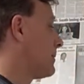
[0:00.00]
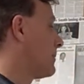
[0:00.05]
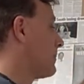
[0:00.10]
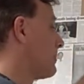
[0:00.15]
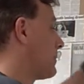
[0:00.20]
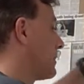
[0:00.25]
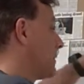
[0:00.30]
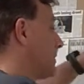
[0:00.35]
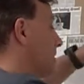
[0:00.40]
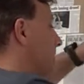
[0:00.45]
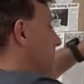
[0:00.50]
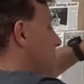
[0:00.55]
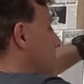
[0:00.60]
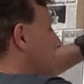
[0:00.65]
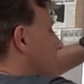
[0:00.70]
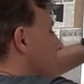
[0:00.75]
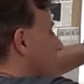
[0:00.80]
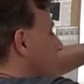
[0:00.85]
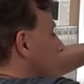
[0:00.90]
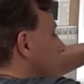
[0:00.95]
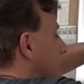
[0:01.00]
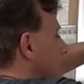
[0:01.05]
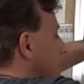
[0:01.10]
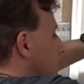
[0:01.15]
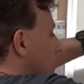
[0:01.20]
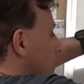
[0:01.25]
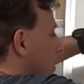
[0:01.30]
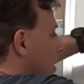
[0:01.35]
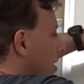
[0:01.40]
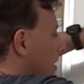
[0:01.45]
but demand is
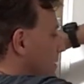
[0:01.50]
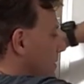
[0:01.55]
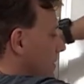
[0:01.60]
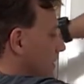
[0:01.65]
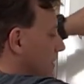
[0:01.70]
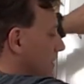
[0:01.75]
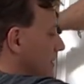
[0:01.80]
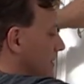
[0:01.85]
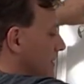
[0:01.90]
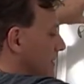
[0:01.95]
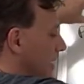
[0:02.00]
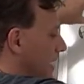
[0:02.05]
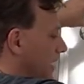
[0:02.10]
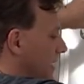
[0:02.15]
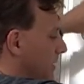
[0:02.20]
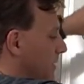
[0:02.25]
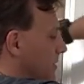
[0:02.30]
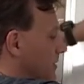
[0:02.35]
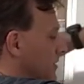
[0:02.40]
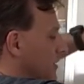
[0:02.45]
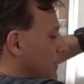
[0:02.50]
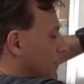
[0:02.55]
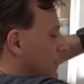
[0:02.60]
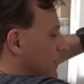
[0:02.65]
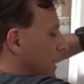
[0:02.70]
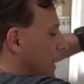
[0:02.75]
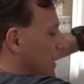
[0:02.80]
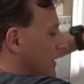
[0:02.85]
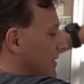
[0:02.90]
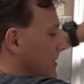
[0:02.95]
this entire
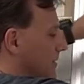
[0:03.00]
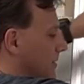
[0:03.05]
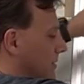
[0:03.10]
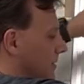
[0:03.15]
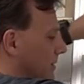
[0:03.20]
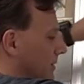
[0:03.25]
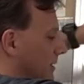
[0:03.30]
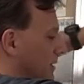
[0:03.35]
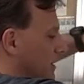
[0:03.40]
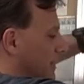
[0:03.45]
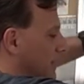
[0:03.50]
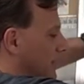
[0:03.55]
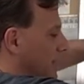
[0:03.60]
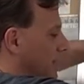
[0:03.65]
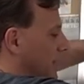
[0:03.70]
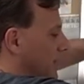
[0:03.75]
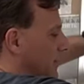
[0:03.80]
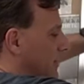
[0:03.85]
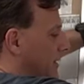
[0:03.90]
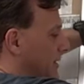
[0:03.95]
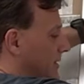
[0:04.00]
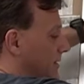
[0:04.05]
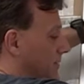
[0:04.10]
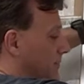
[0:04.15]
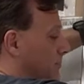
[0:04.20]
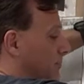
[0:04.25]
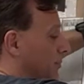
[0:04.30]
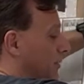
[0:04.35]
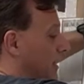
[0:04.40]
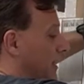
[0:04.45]
set or series of
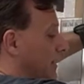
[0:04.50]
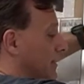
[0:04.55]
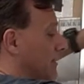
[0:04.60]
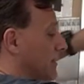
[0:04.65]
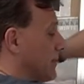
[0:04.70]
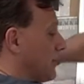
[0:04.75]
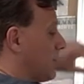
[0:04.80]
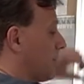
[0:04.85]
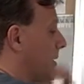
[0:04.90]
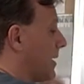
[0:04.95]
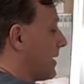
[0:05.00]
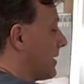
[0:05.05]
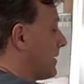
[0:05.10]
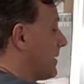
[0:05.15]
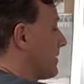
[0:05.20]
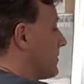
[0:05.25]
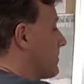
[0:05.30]
price and quantities